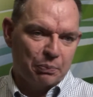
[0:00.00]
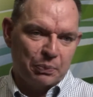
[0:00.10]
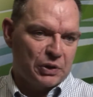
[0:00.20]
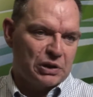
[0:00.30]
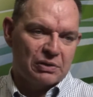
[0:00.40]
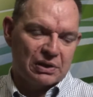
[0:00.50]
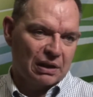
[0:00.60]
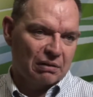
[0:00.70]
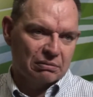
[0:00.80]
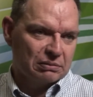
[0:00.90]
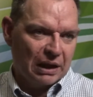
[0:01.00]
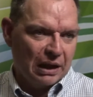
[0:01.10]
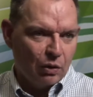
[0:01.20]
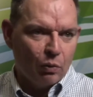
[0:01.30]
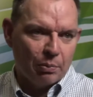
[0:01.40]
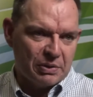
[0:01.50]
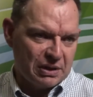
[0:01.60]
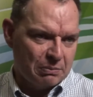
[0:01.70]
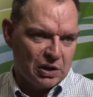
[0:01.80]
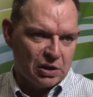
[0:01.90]
producing enormous
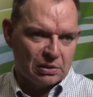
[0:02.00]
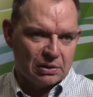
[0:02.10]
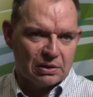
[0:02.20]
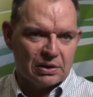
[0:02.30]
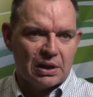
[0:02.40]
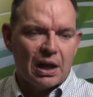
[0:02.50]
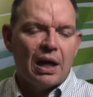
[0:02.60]
emissions.